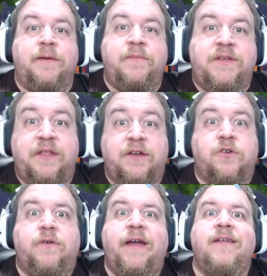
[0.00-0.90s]
to the
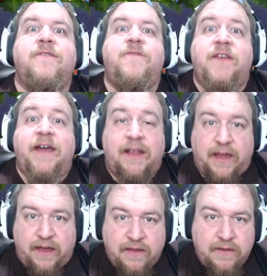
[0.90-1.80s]
grand
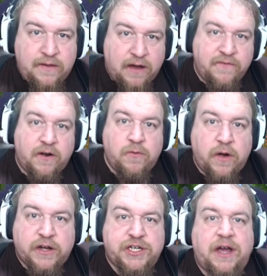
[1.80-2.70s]
finale of our
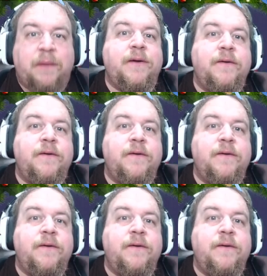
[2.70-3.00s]
workshop.